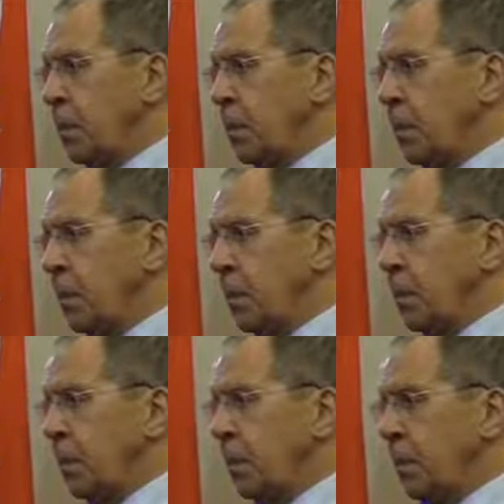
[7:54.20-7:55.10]

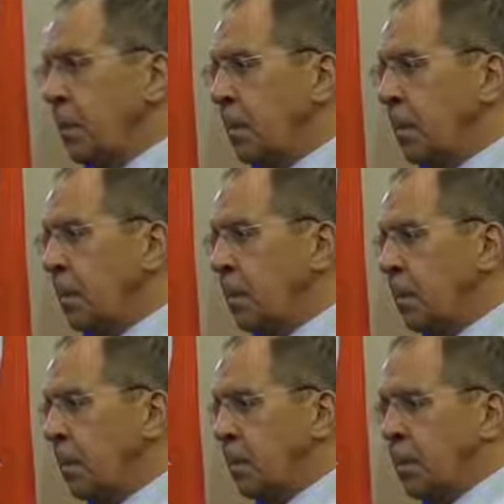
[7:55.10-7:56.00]

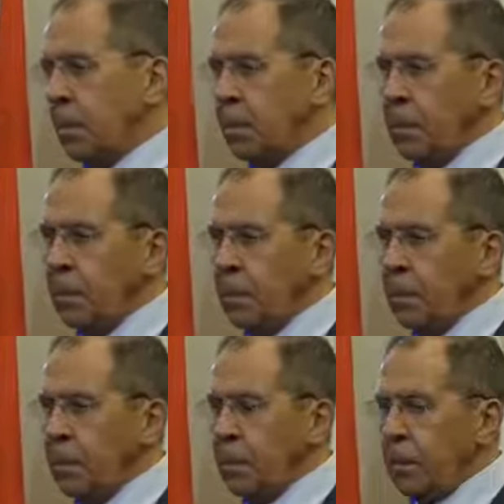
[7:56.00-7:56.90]

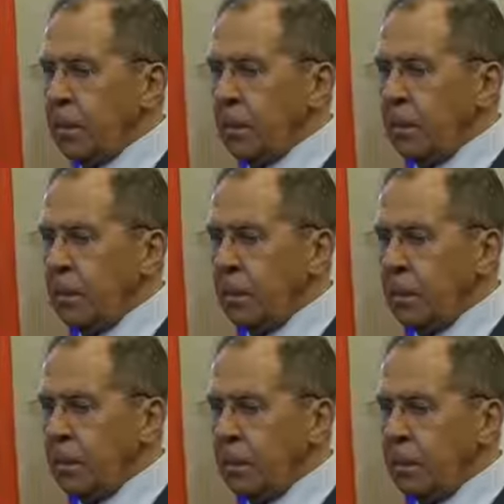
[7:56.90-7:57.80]

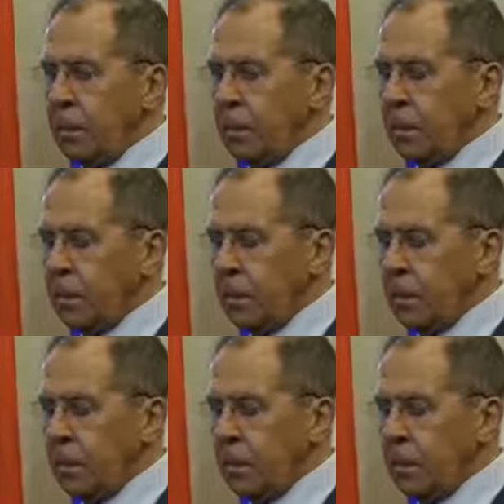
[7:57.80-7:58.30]
(silent)